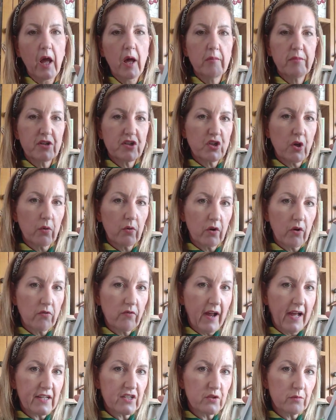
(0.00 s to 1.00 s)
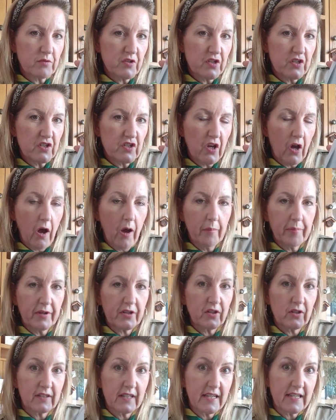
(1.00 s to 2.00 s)
but don't go right up to the top, and
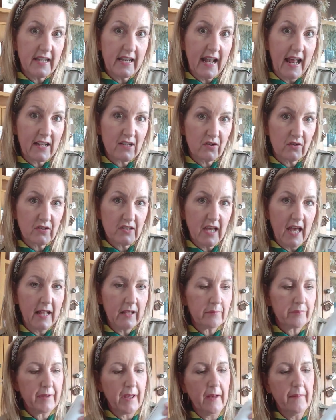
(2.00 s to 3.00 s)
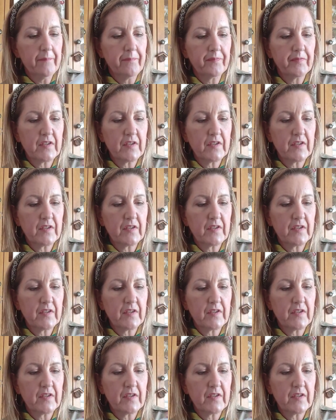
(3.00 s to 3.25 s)
you'll need an adult to help you.